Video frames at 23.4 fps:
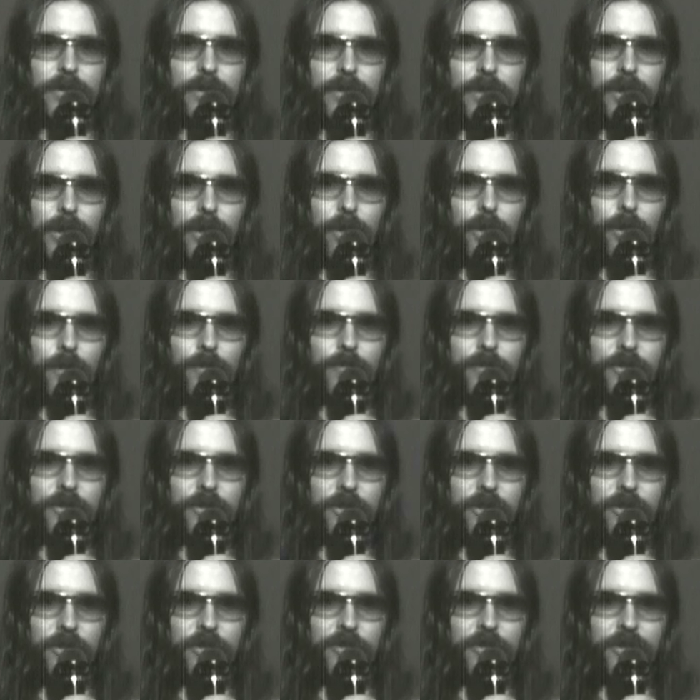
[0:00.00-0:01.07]
They were often
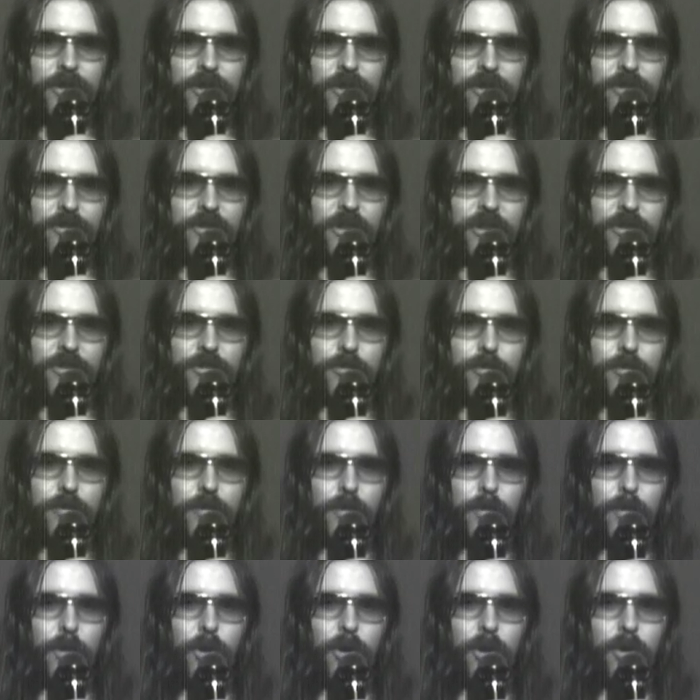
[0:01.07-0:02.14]
used in conjunction with a
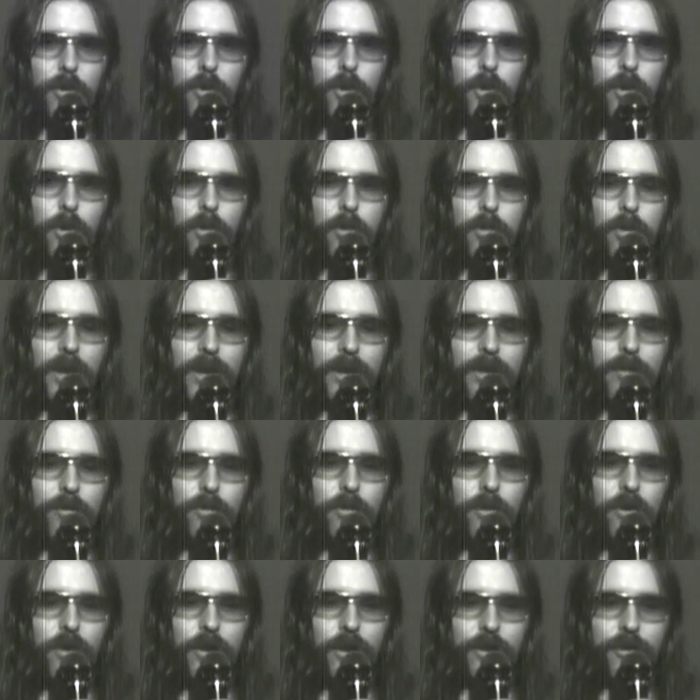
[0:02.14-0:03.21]
portable black and
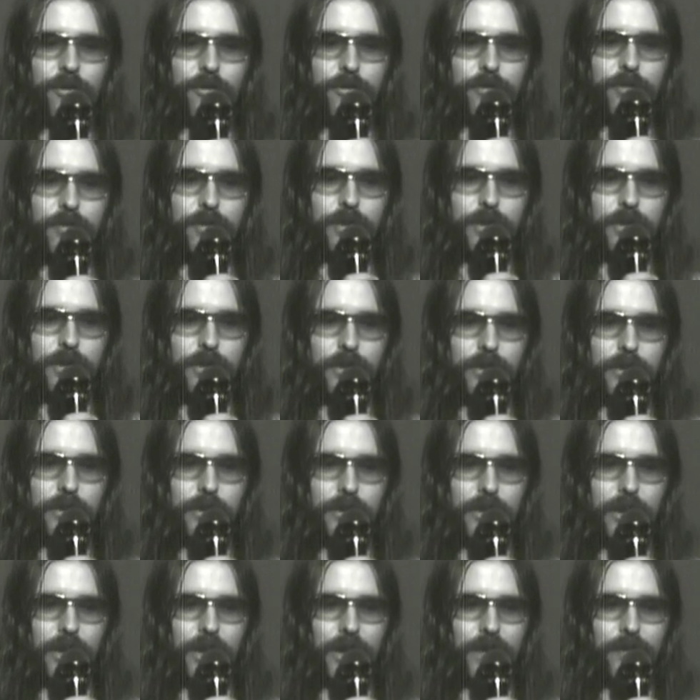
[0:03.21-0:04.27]
white
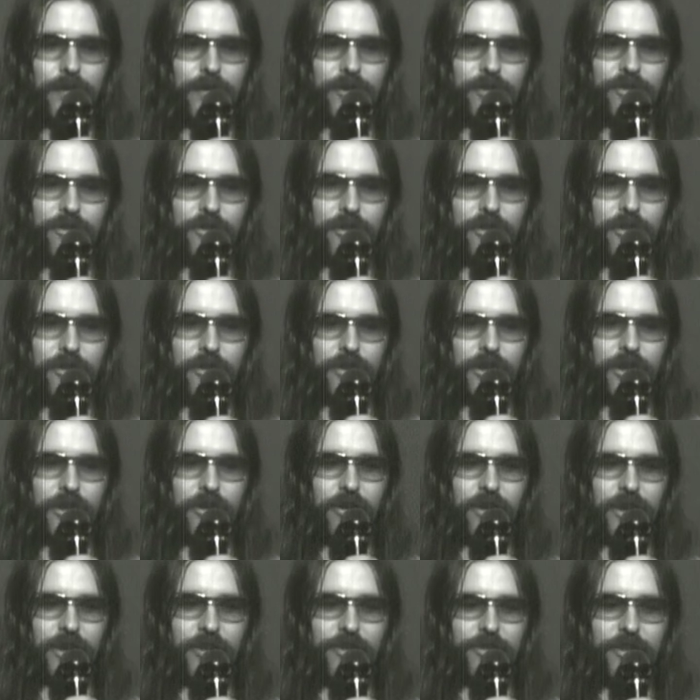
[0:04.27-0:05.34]
half-inch
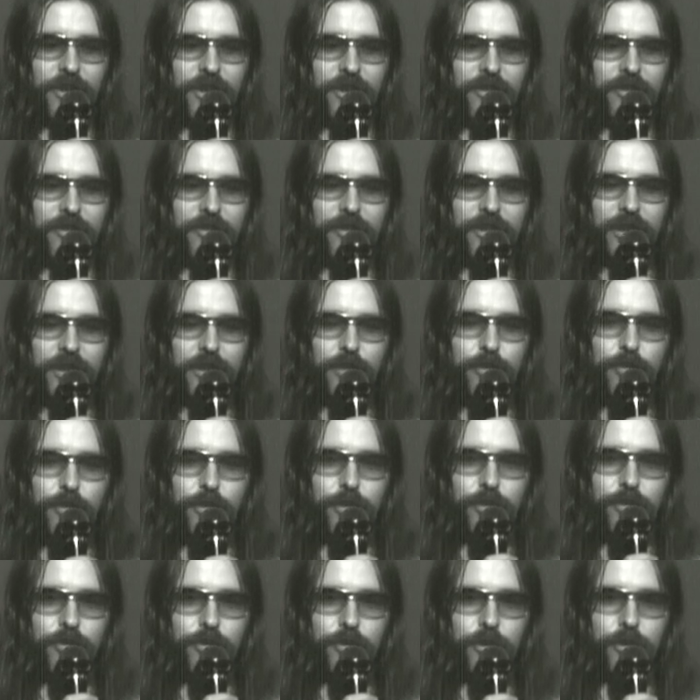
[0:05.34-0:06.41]
EIAJ standard
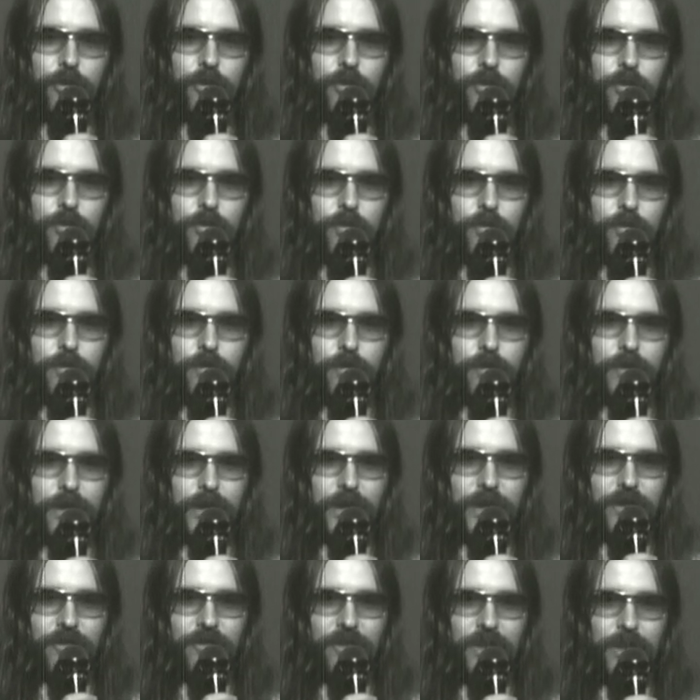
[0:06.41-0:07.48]
reel-to-reel
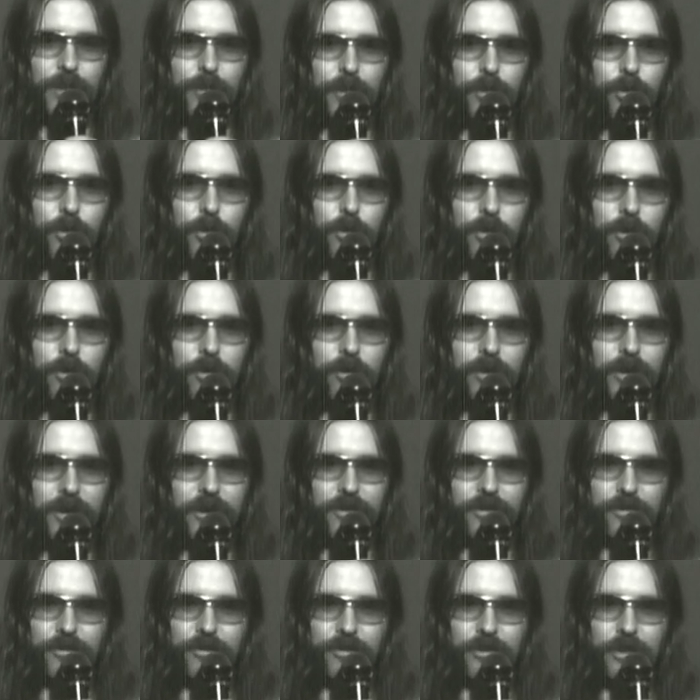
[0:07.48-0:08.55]
videotape recorder,
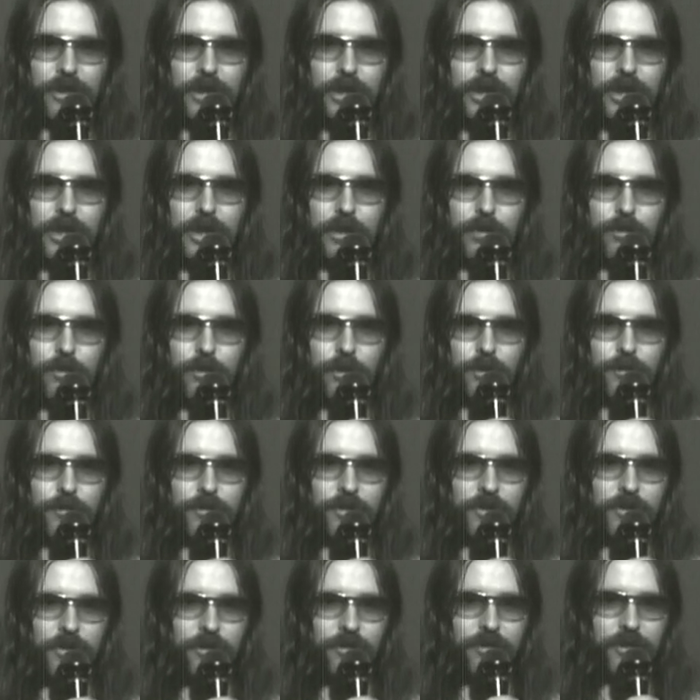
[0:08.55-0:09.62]
and were often
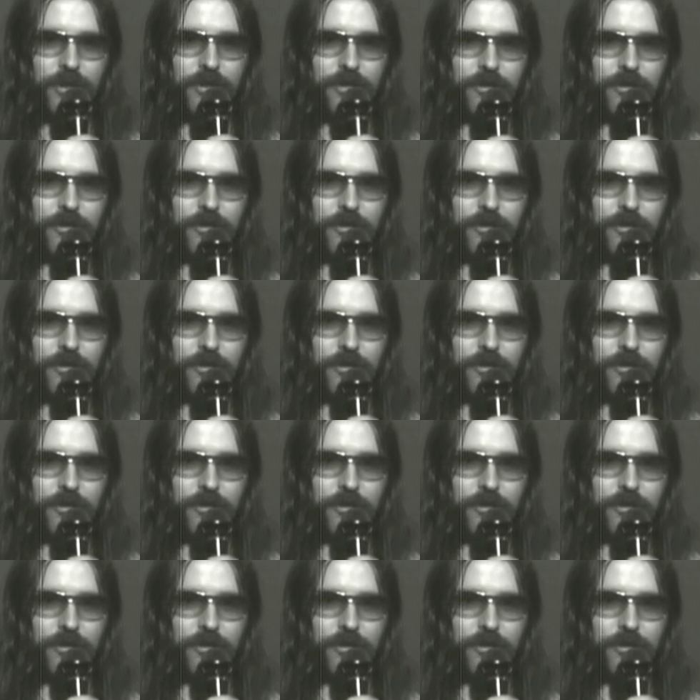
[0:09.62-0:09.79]
used at